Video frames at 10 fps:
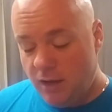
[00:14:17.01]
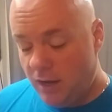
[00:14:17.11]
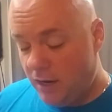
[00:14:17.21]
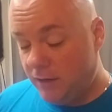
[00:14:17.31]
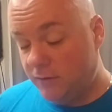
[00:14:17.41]

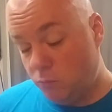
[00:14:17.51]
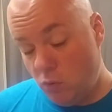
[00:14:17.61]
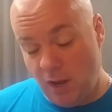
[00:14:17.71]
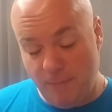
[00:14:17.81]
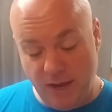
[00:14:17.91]
Uh,
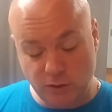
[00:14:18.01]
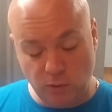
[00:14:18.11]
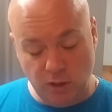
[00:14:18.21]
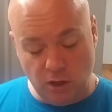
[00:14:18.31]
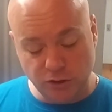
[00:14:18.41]
would I pay
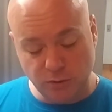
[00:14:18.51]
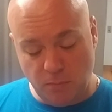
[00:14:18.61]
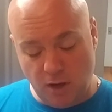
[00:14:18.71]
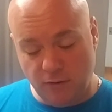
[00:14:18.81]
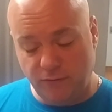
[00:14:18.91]
$20 a
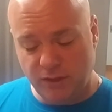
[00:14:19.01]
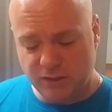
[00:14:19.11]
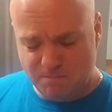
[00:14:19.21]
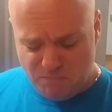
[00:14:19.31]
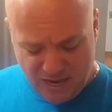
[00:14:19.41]
bottle for this?